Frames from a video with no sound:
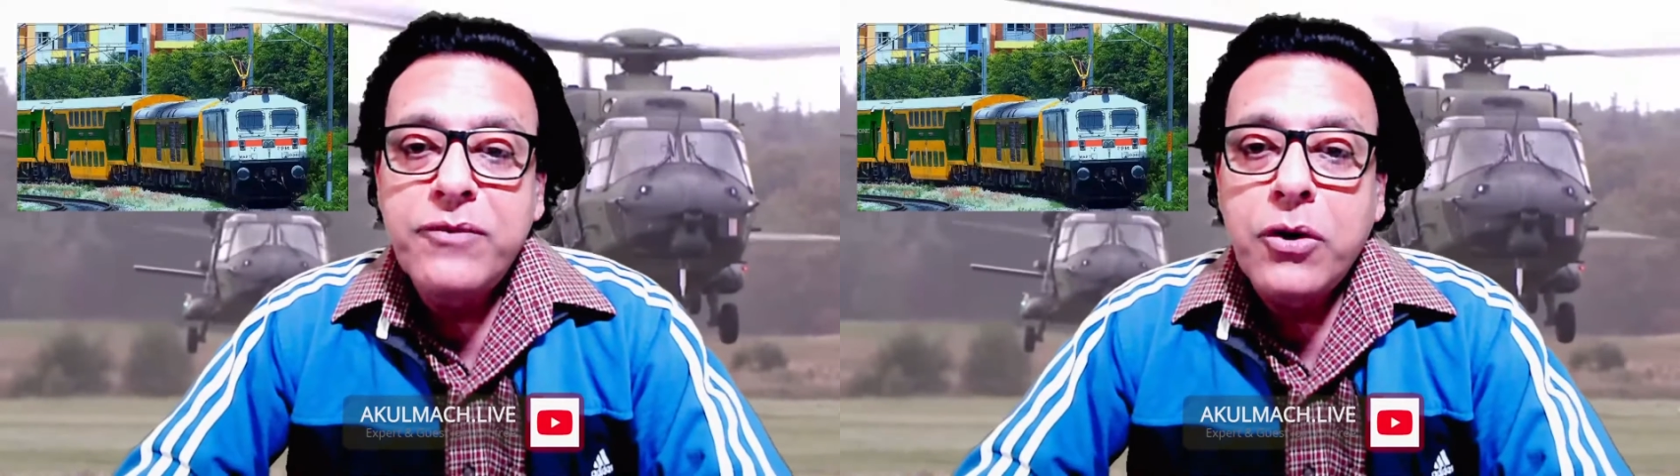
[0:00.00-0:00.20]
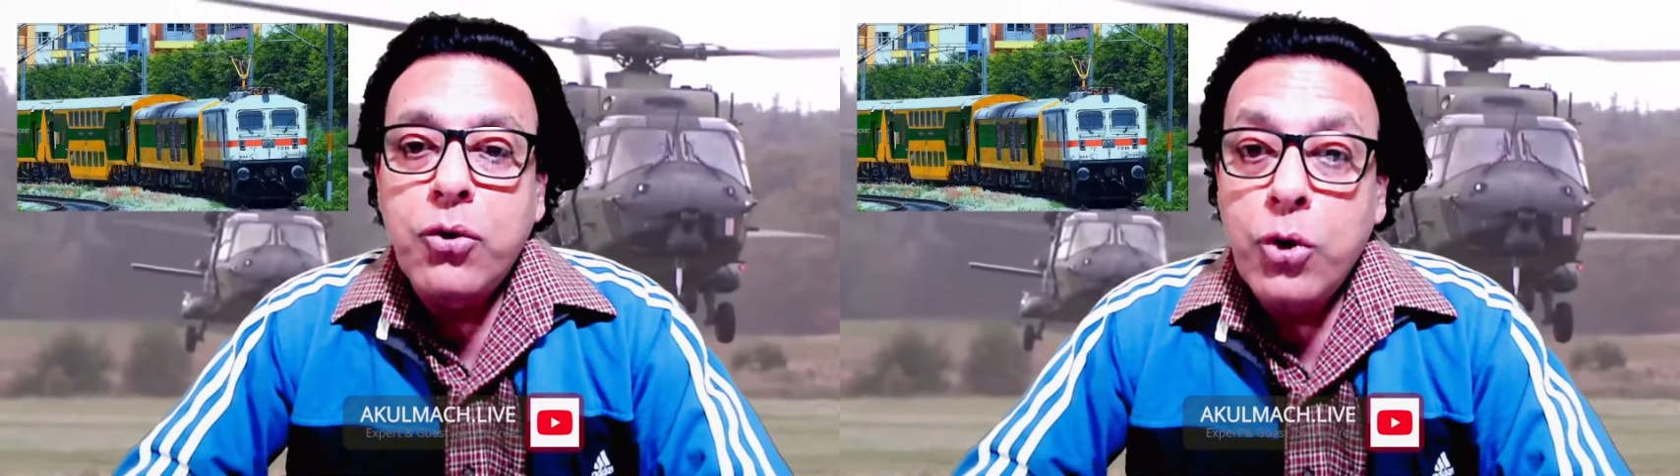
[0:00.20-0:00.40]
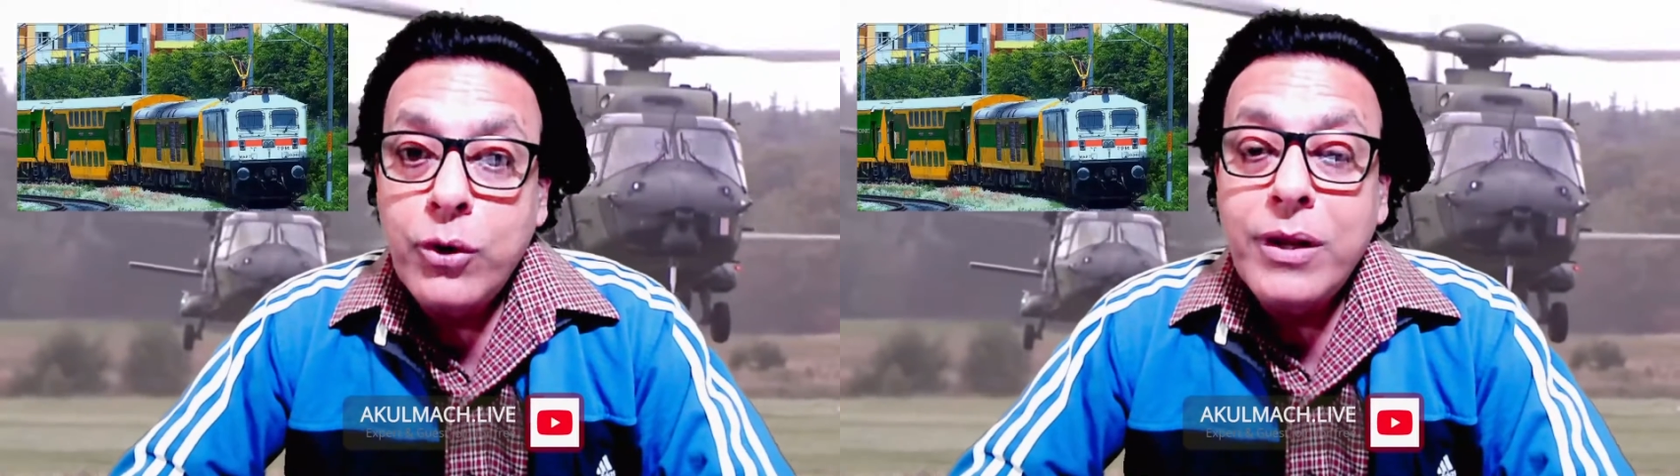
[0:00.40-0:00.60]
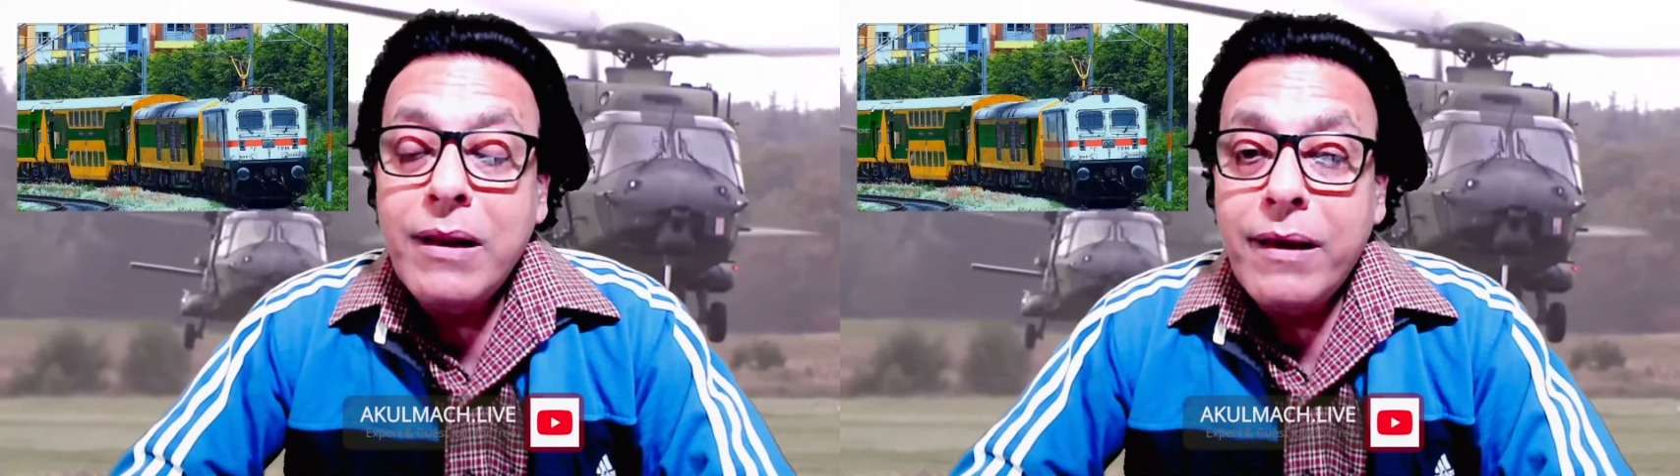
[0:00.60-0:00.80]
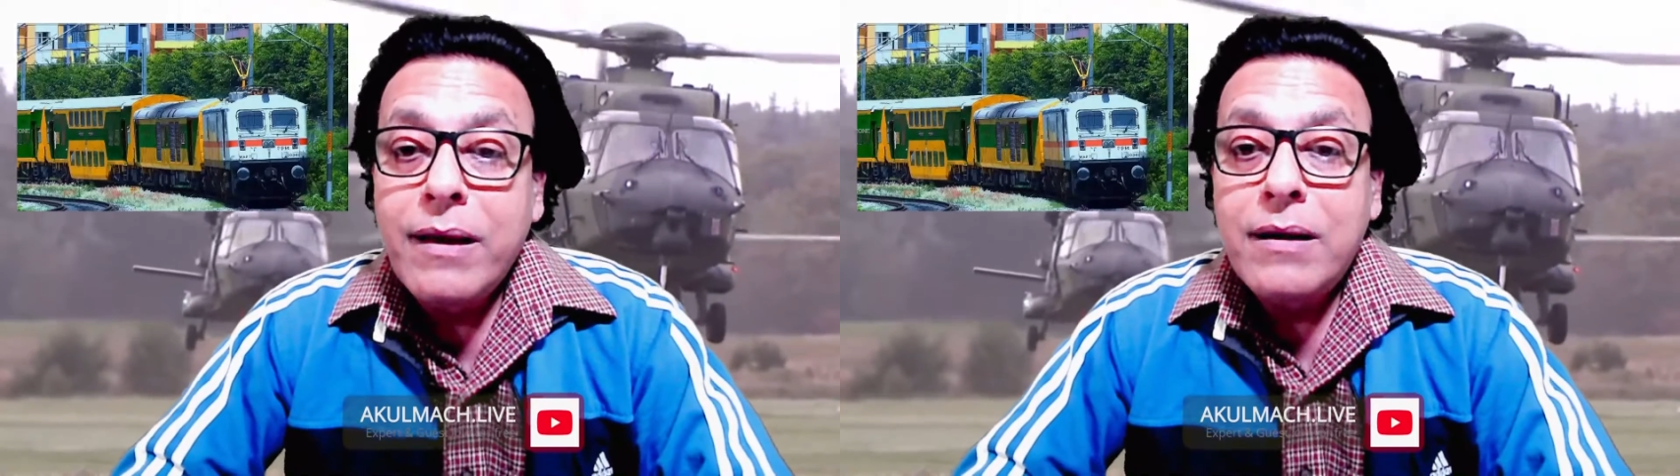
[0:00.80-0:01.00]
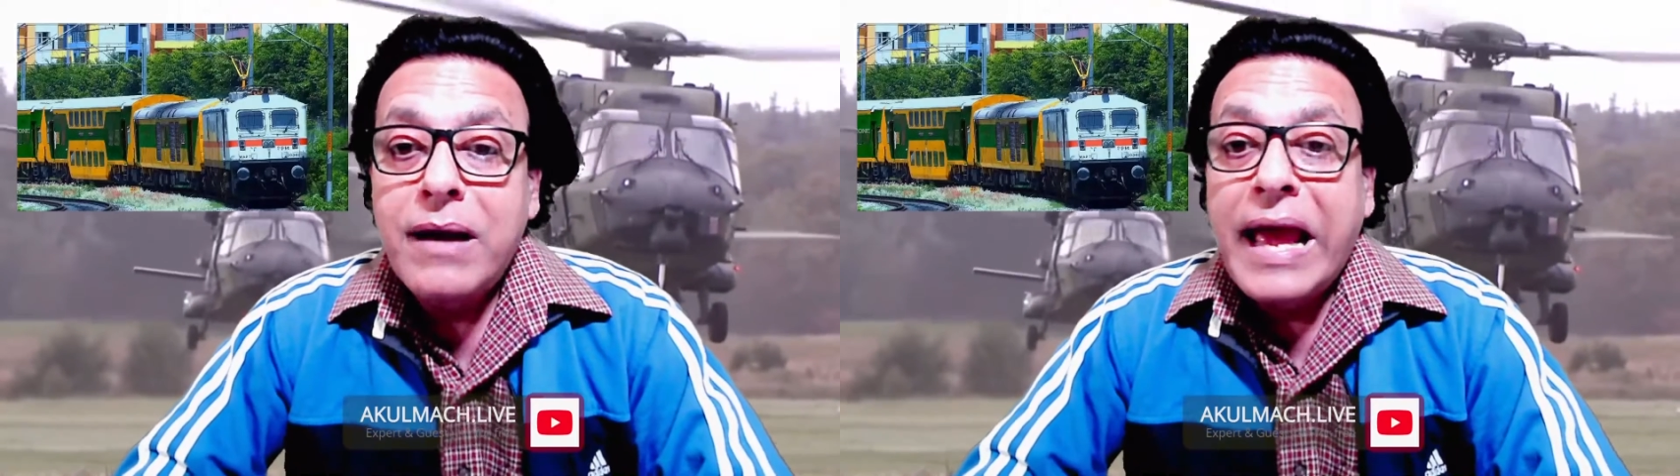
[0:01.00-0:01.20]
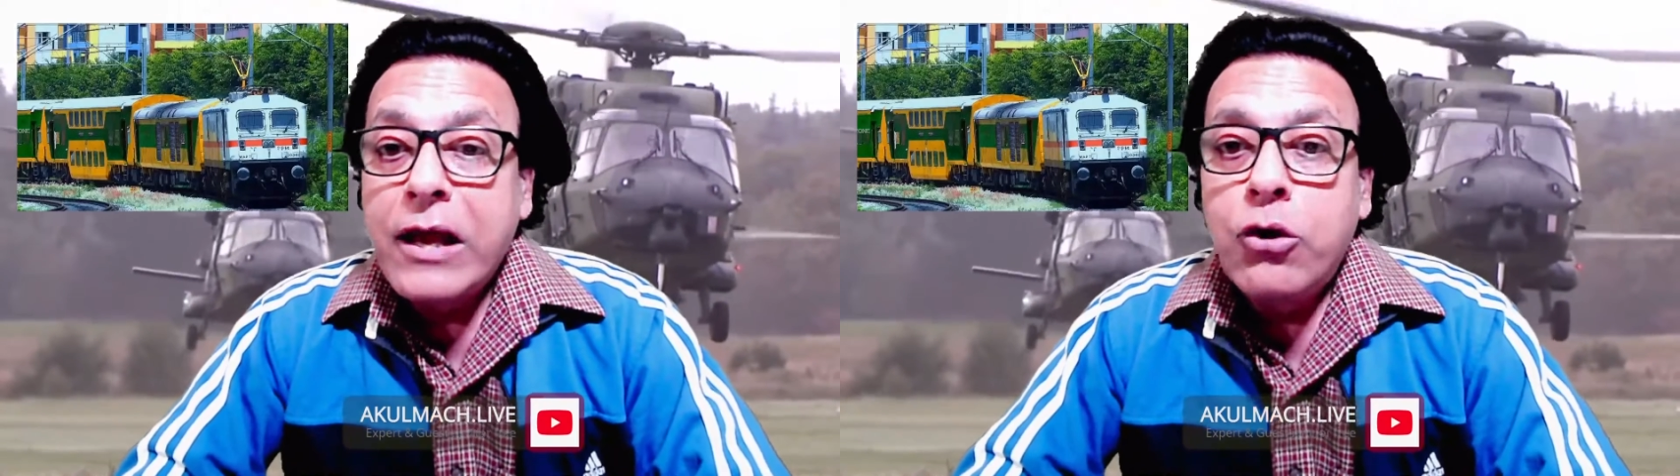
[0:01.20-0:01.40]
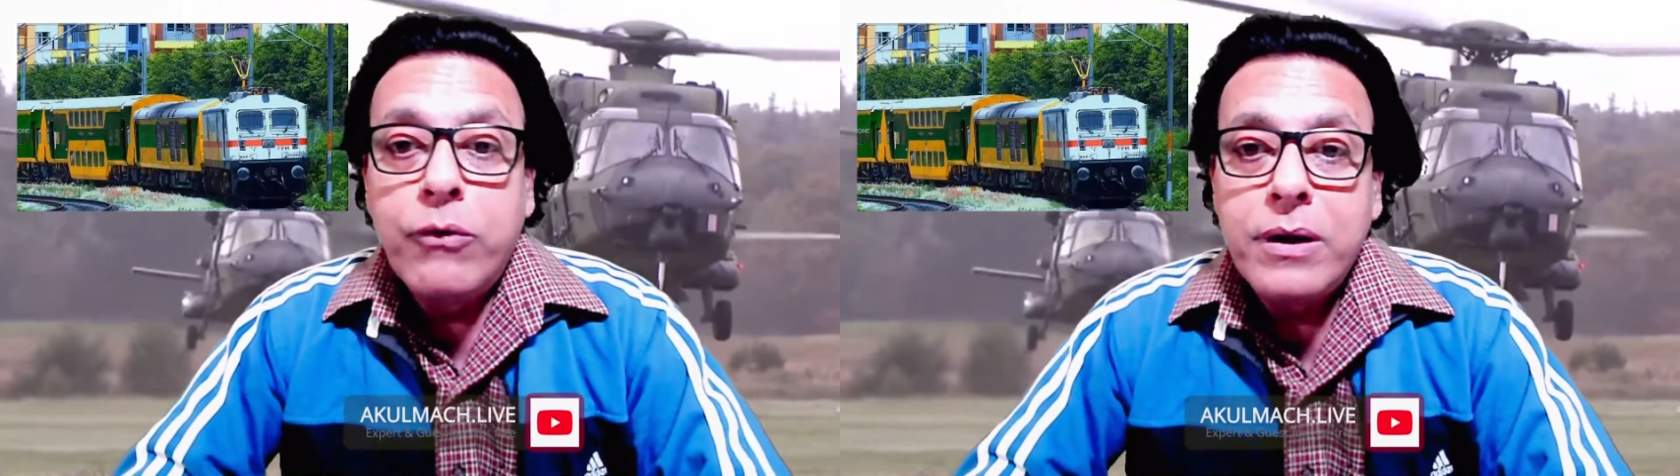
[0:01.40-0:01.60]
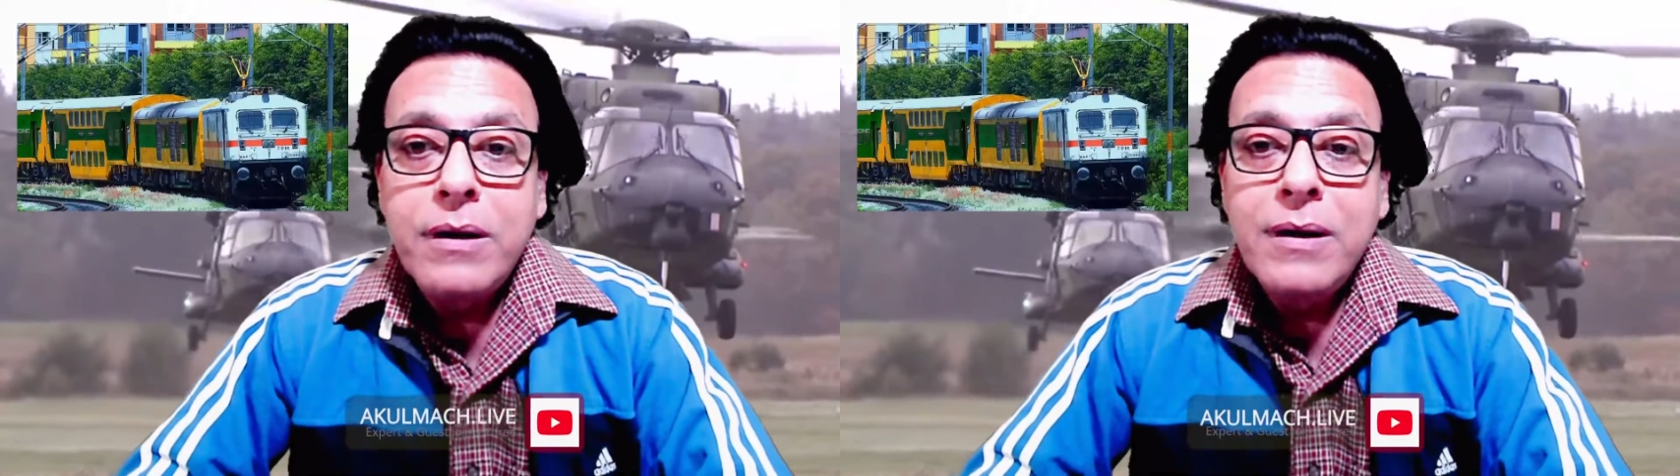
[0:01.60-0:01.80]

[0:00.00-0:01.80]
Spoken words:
colonial era hangover.